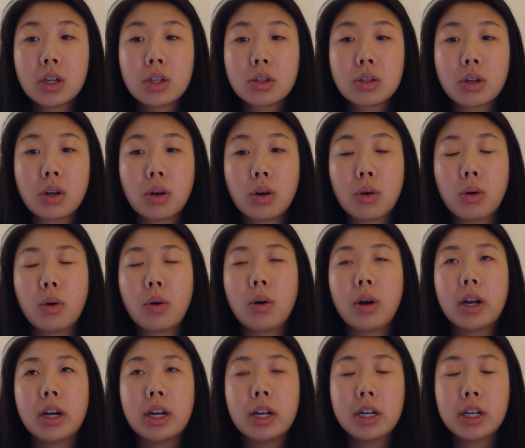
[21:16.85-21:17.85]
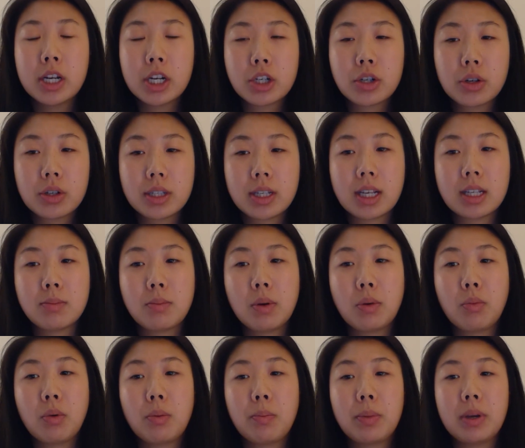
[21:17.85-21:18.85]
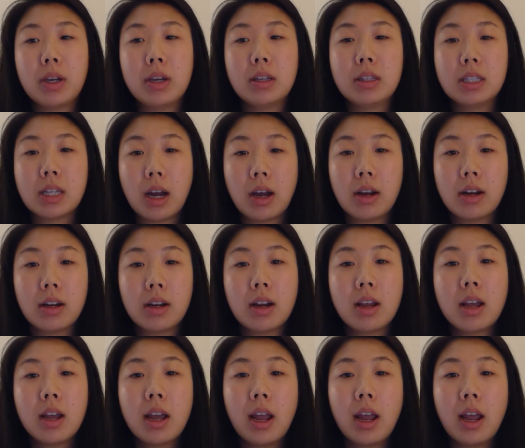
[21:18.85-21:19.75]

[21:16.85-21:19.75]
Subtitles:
So an initial assessment would be done,